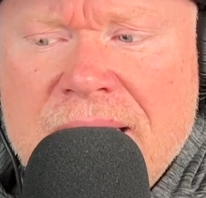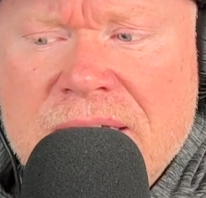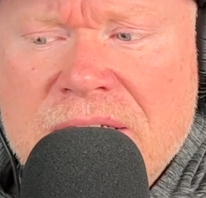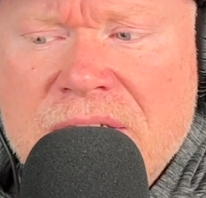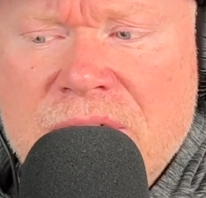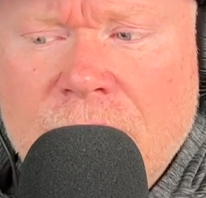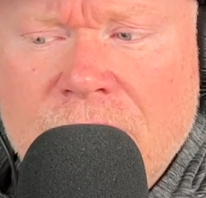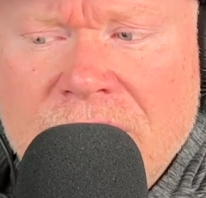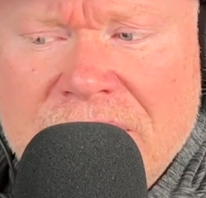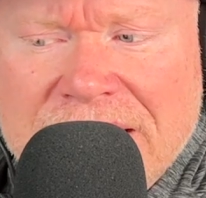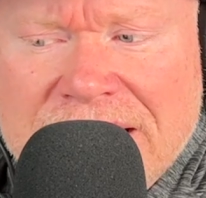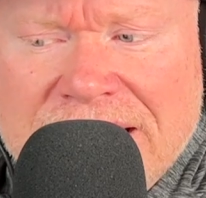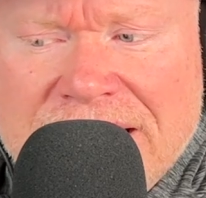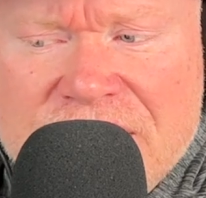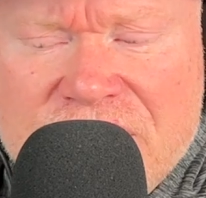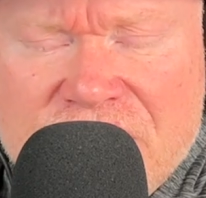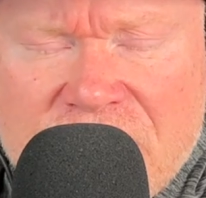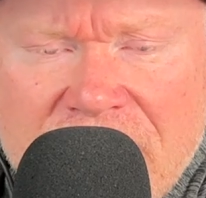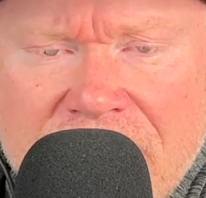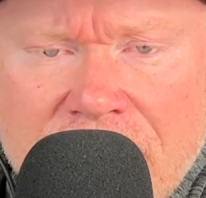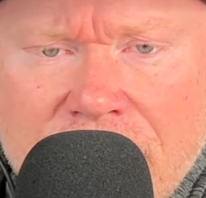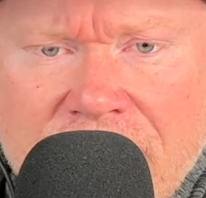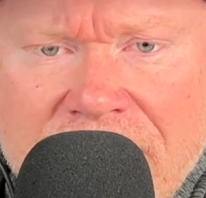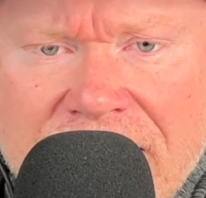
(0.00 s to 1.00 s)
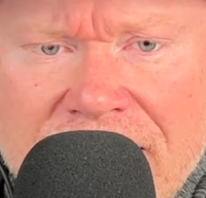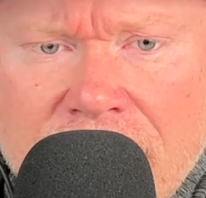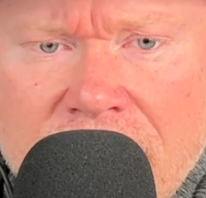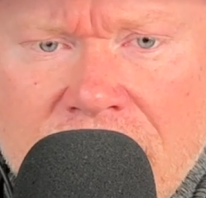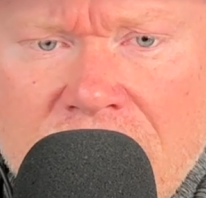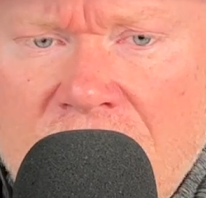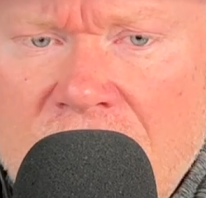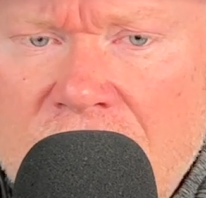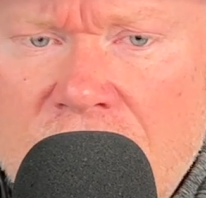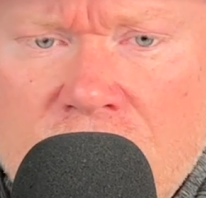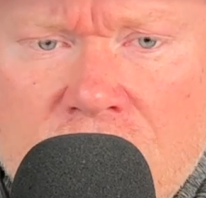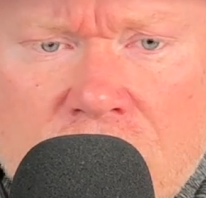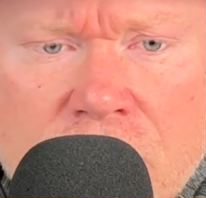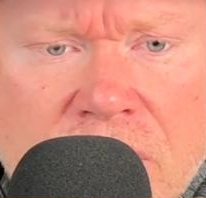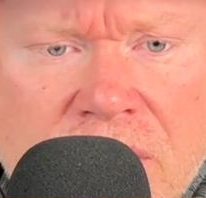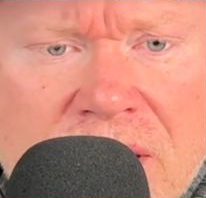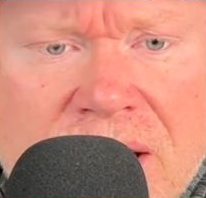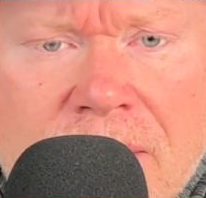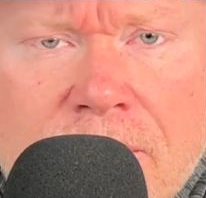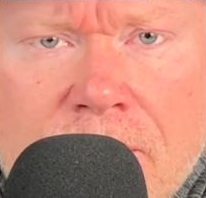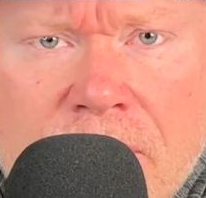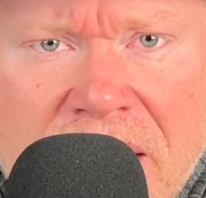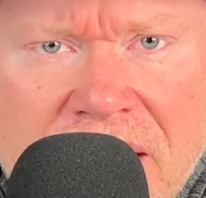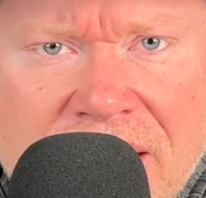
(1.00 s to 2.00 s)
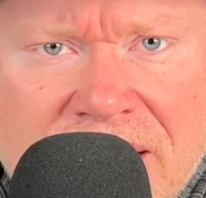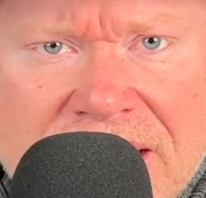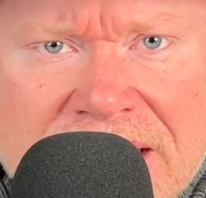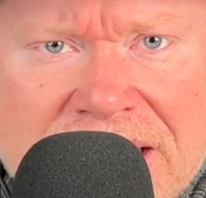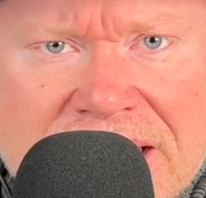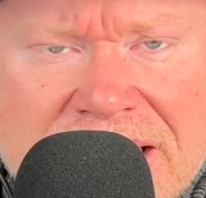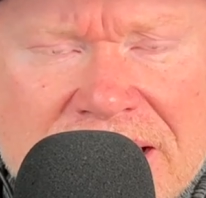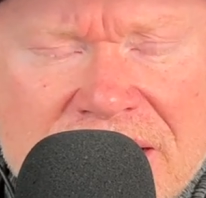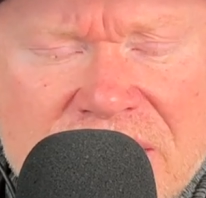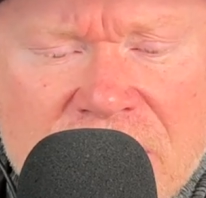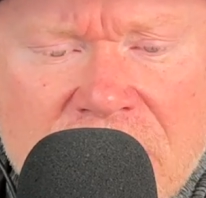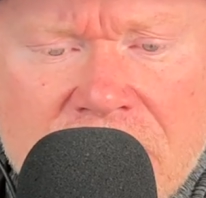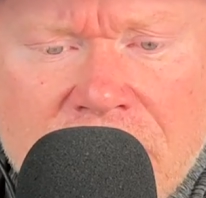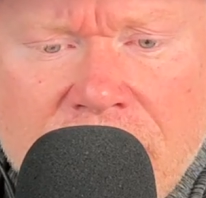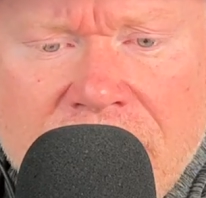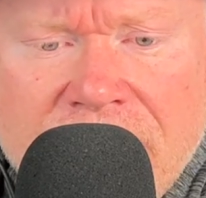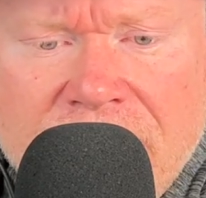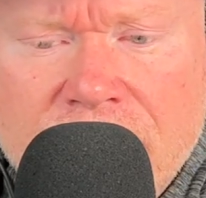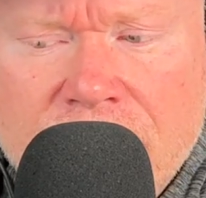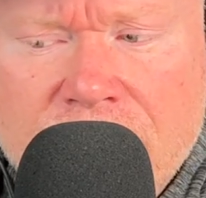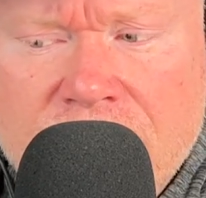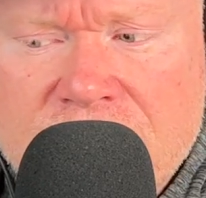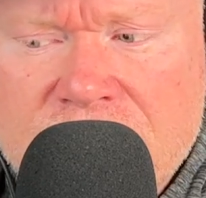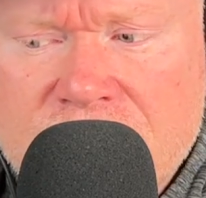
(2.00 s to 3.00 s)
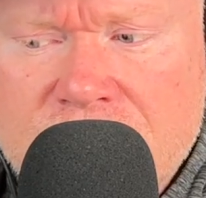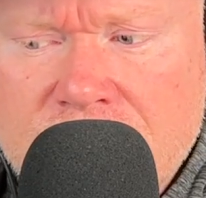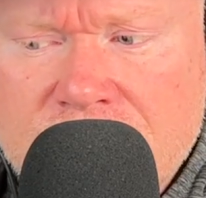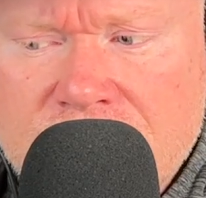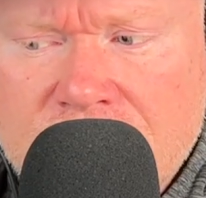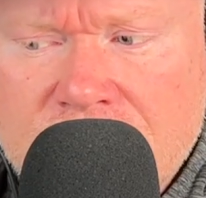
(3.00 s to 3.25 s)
So a lead generator, a good compelling lead generator that shows